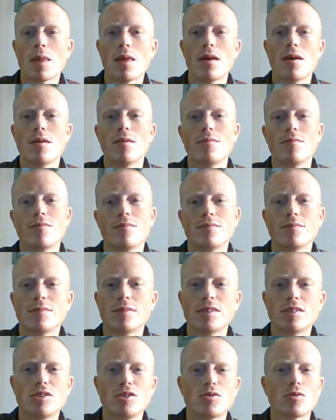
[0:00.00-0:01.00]

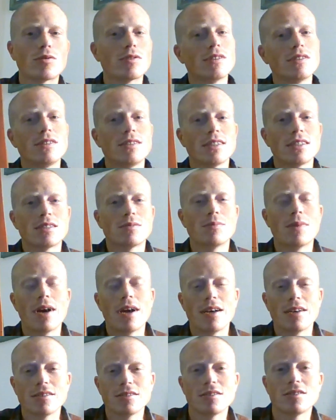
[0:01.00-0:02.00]
as short as 6
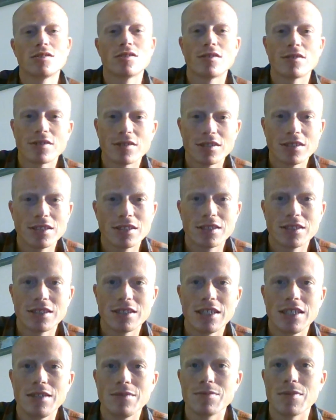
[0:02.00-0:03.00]
miles, as long as
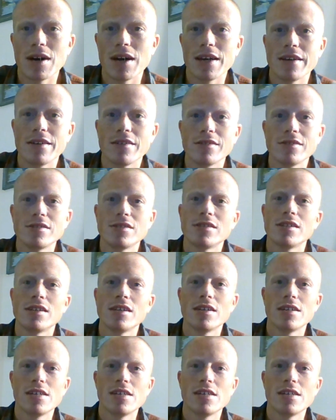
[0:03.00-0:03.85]
16 miles,